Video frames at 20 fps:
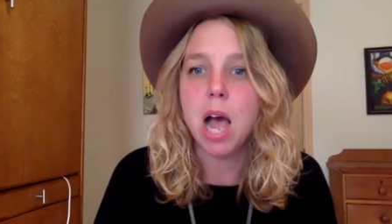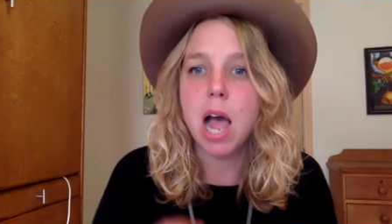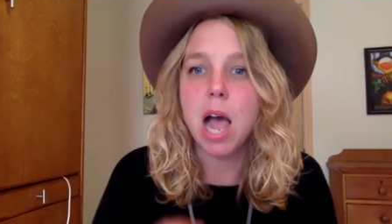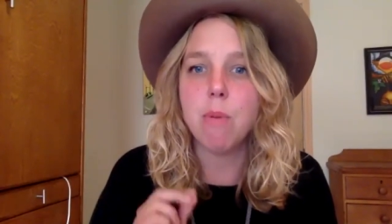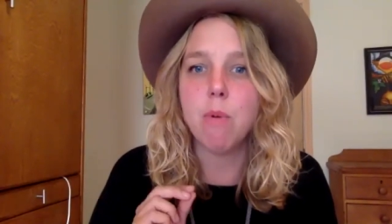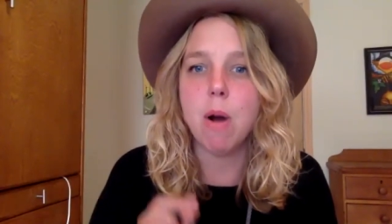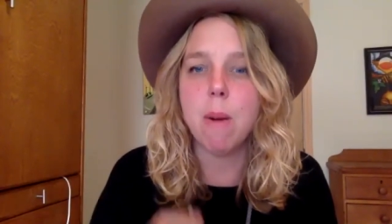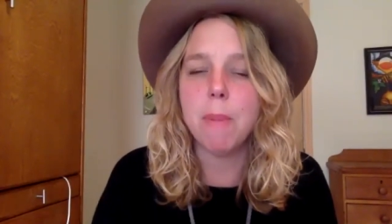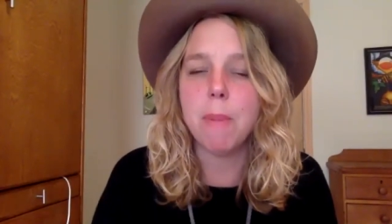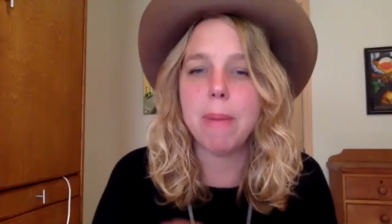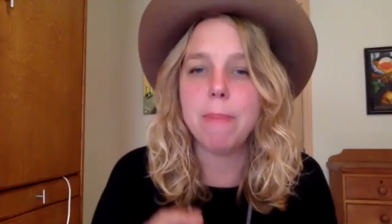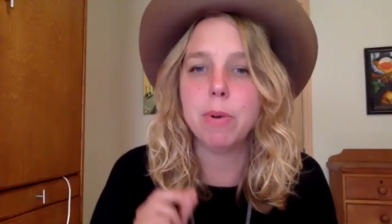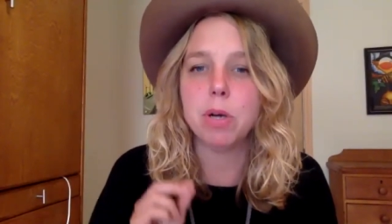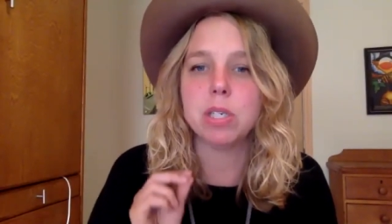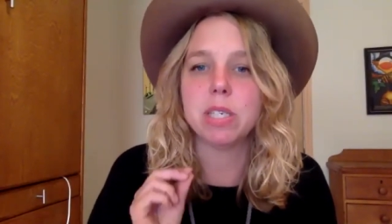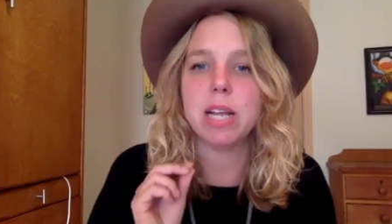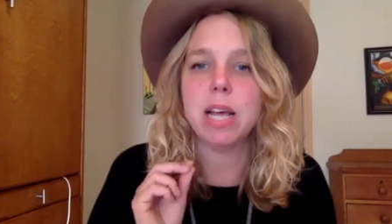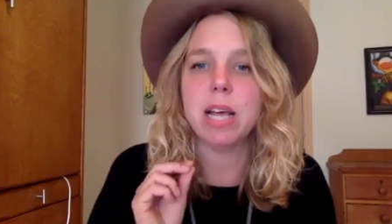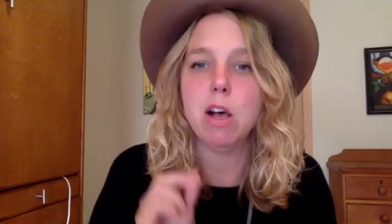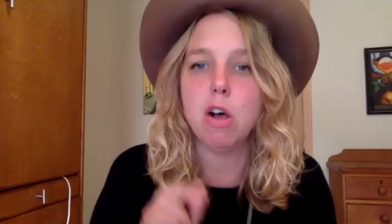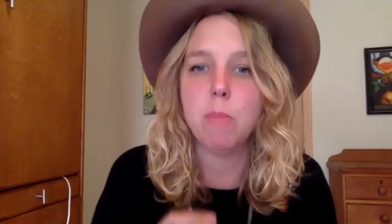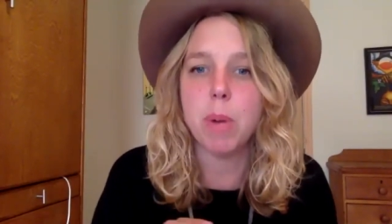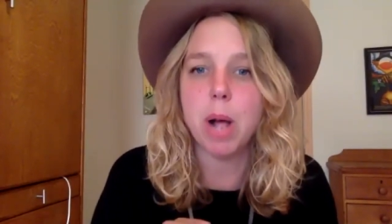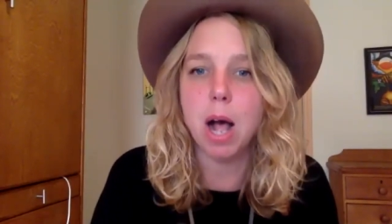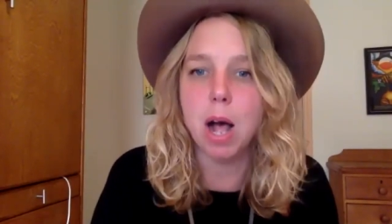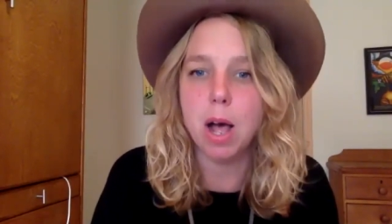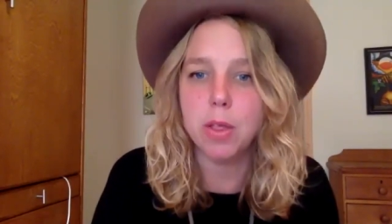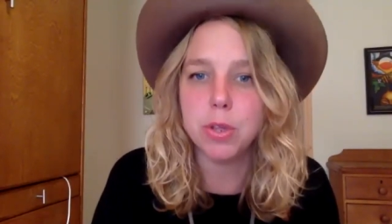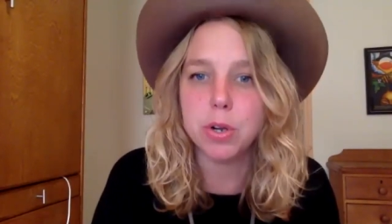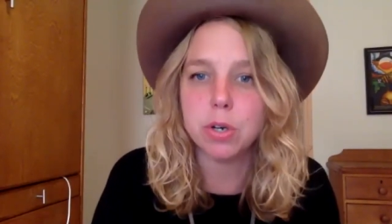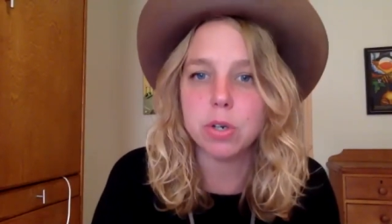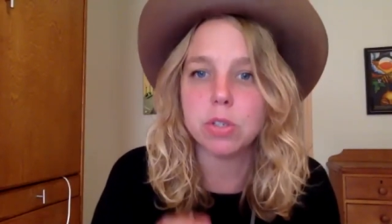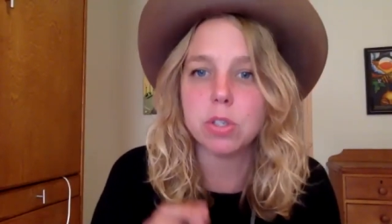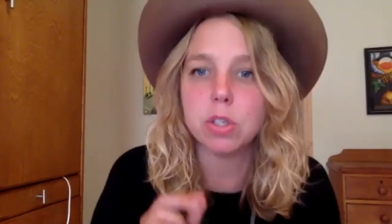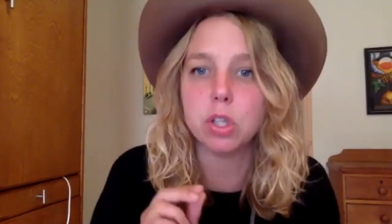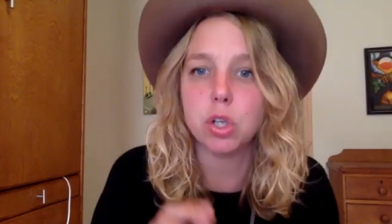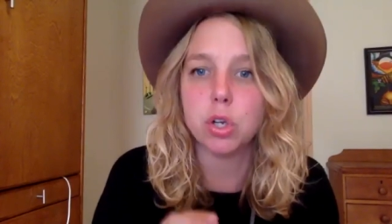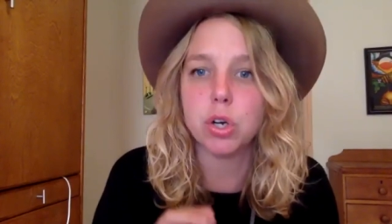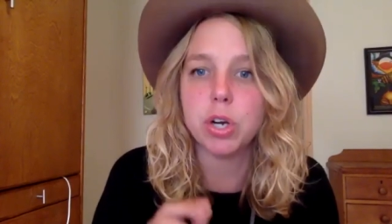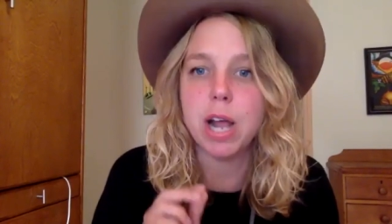I want my book to help others
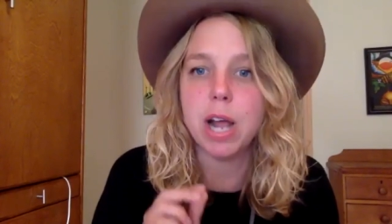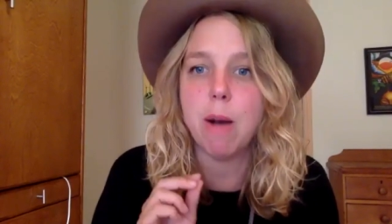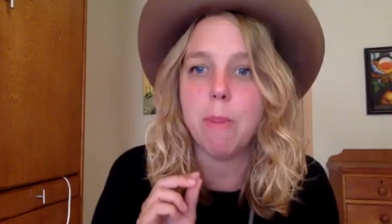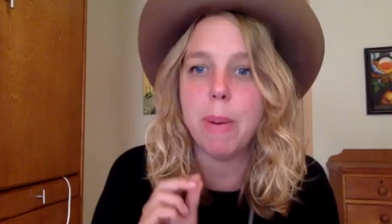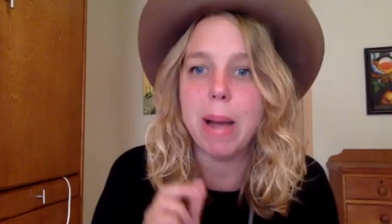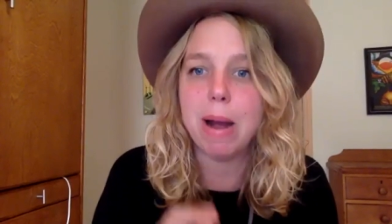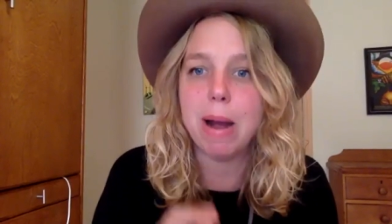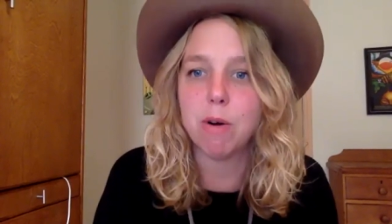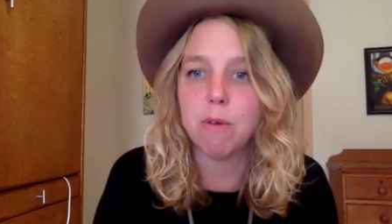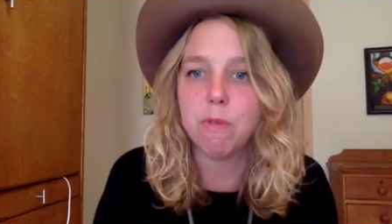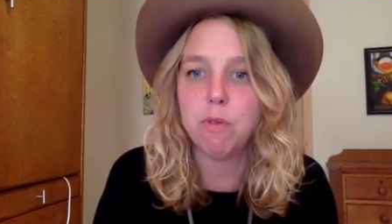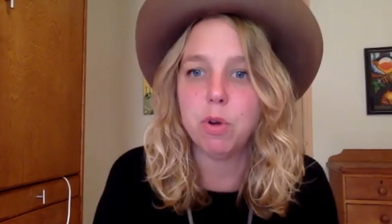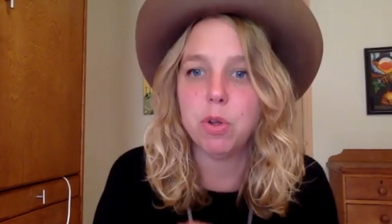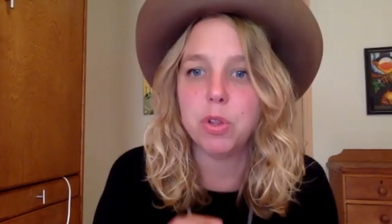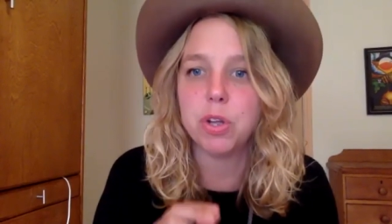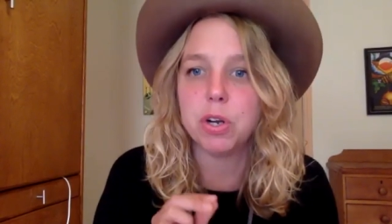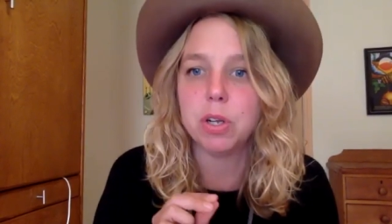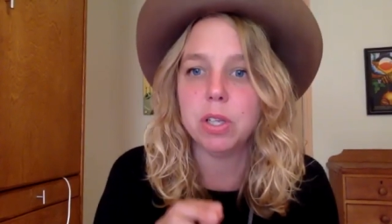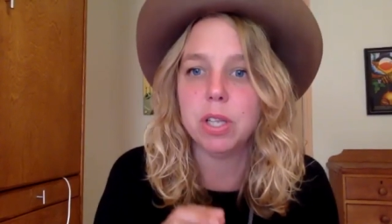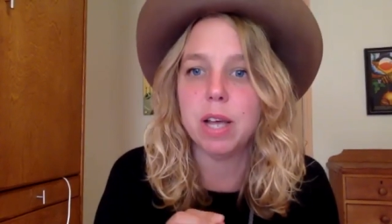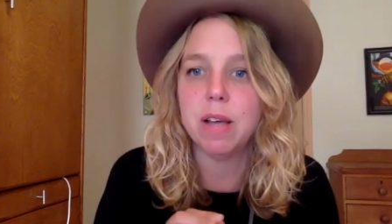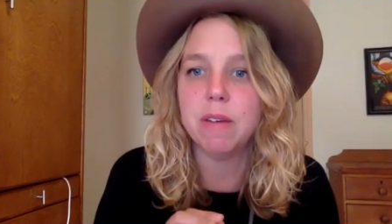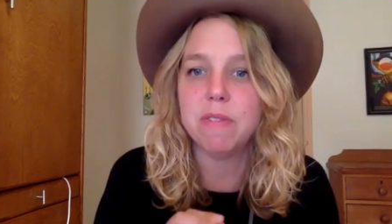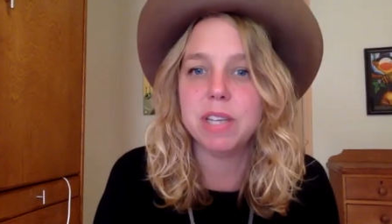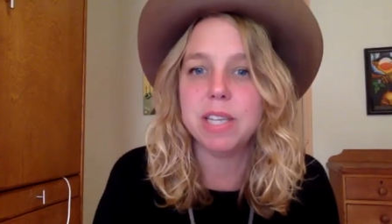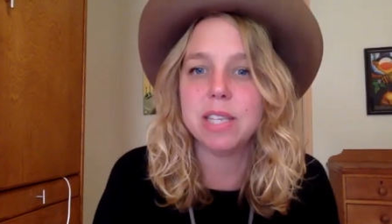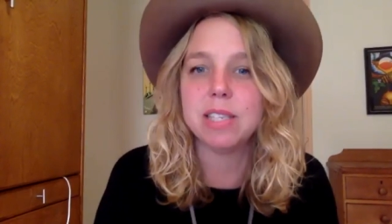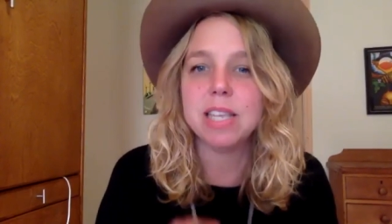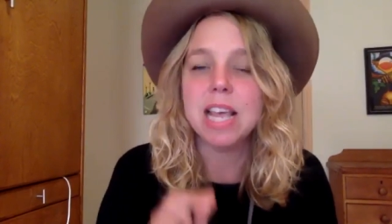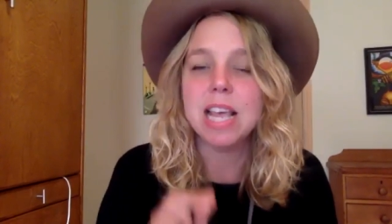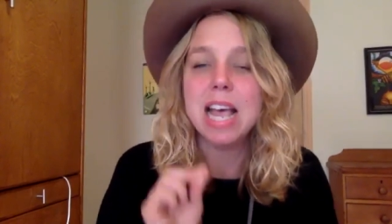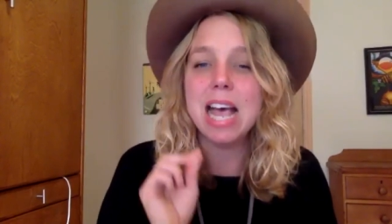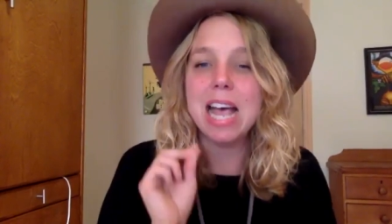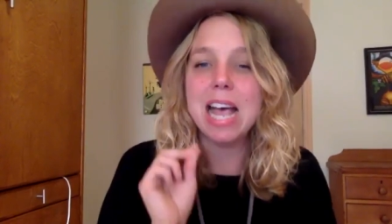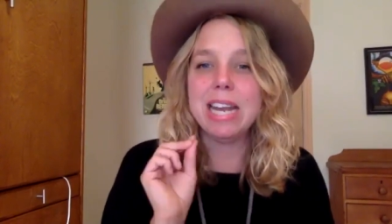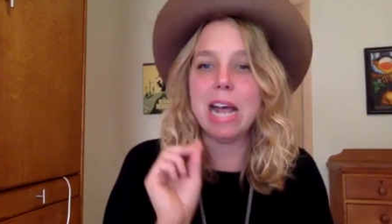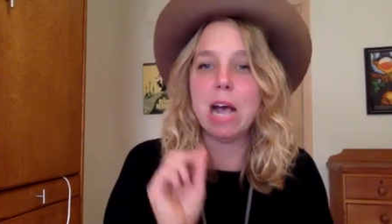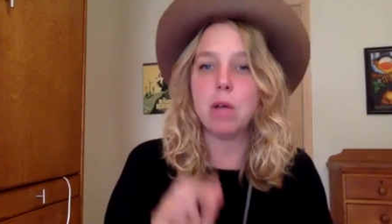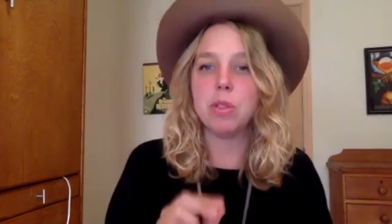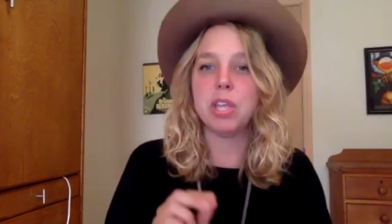learn how powerful their love is
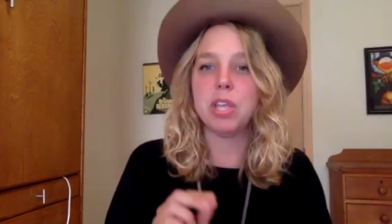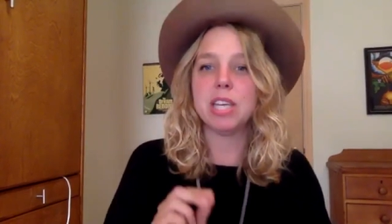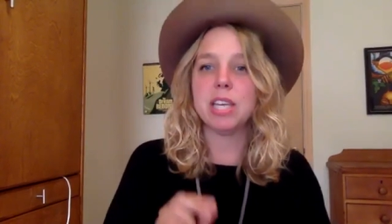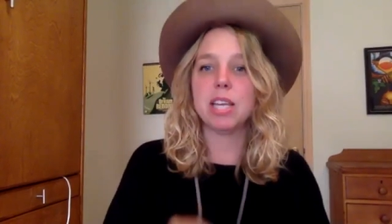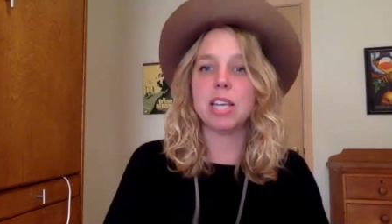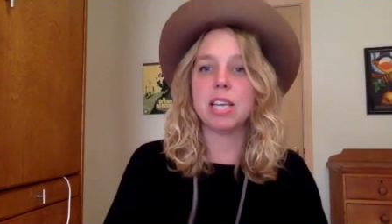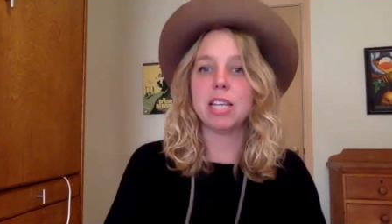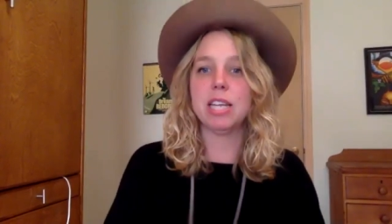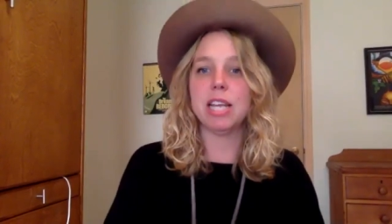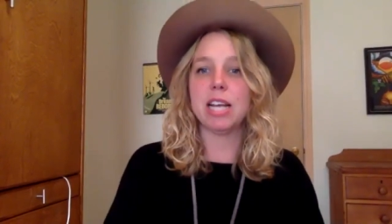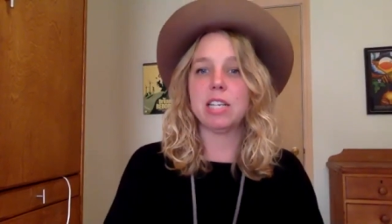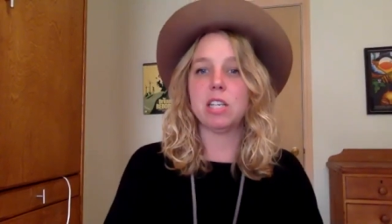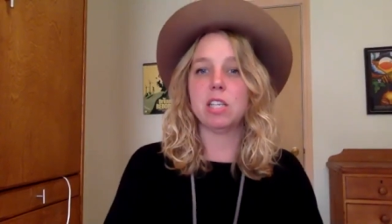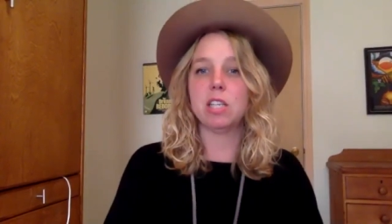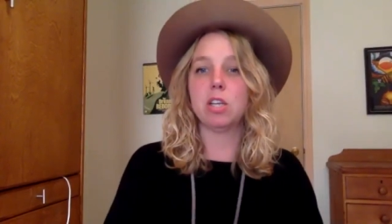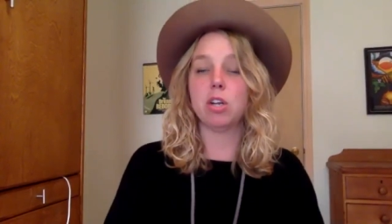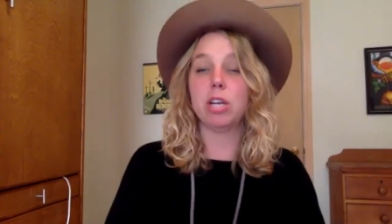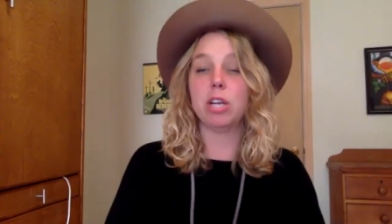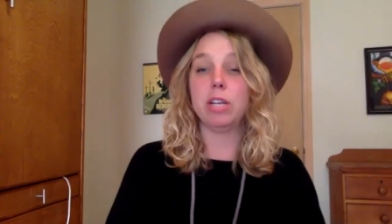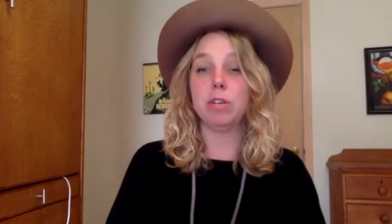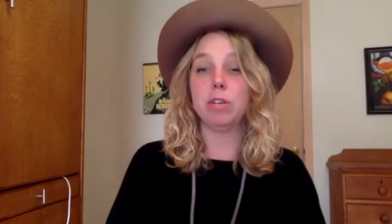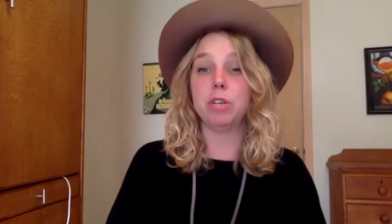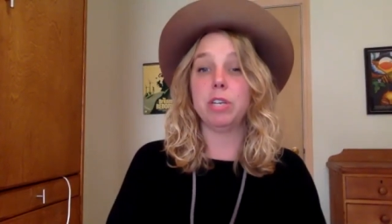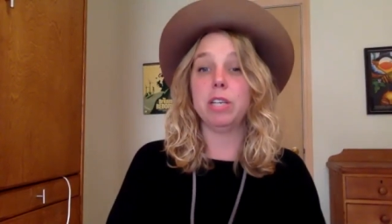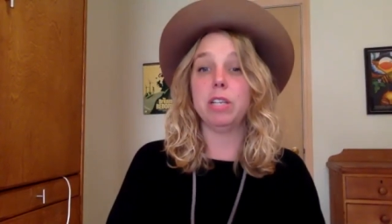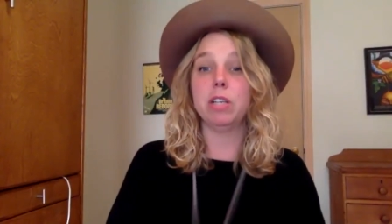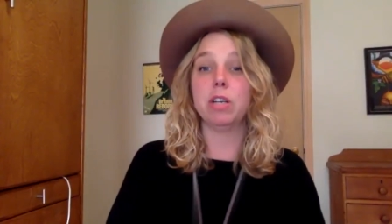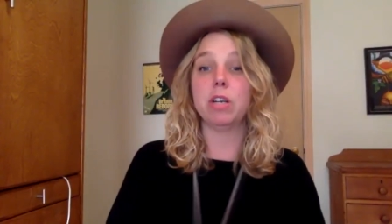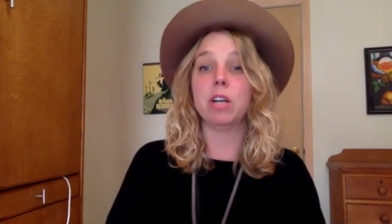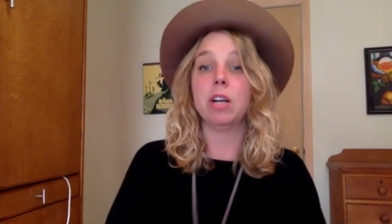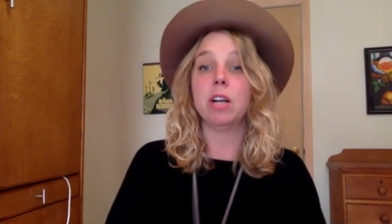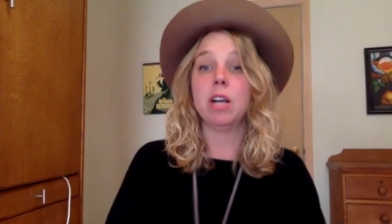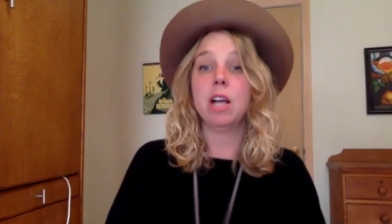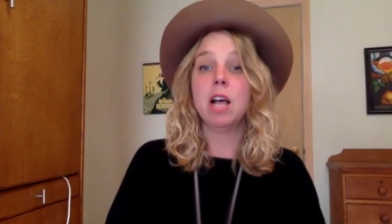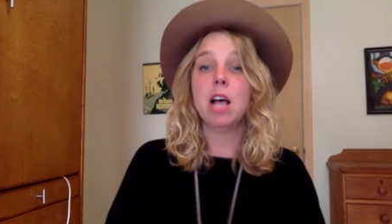and how they can connect to their inner healer.